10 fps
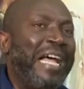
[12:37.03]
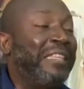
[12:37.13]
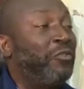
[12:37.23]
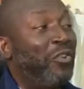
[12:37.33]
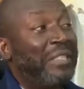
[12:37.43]

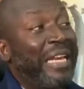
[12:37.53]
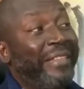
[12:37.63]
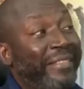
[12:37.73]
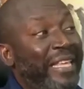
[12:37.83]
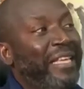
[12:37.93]
And those are
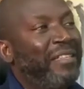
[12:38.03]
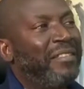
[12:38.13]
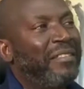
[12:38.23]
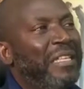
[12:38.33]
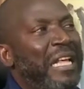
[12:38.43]
the
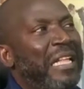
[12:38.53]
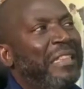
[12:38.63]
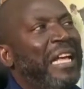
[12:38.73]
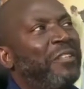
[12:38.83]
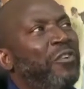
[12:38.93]
things
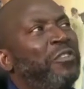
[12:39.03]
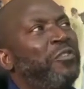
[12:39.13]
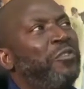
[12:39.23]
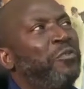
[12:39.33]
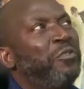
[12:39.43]
that
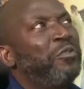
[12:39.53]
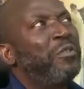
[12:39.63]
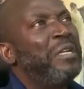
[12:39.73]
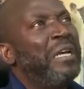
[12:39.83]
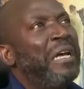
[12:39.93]
constitute
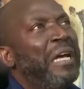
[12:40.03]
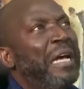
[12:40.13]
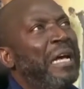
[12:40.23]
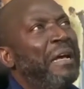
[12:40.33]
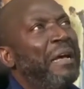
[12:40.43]

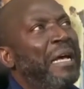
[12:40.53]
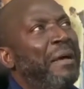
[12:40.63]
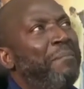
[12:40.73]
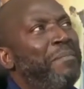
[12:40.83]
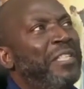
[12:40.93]

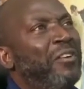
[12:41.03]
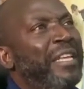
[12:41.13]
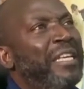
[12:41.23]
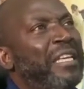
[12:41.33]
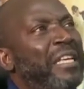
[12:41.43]

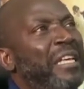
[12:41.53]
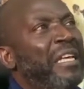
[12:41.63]
majorly